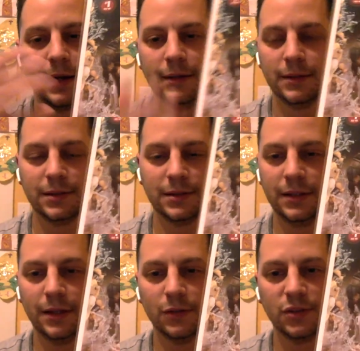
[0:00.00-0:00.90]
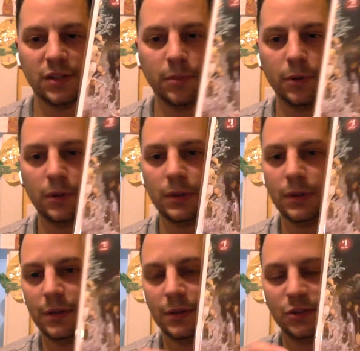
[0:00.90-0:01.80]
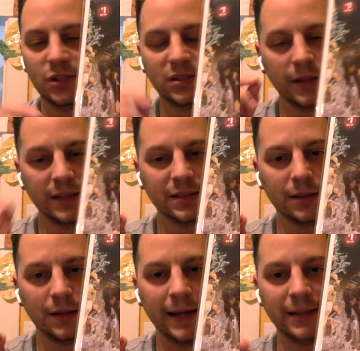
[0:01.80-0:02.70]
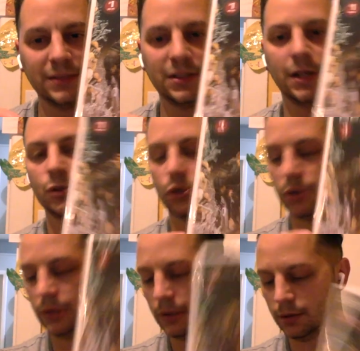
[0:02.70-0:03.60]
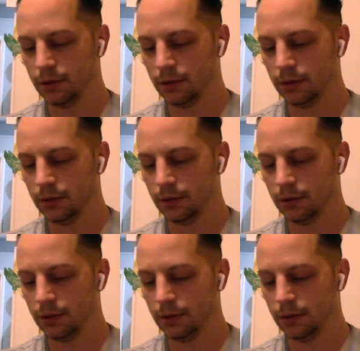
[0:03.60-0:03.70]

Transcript: that. It's, you know, simple. It's just a nice little added touch.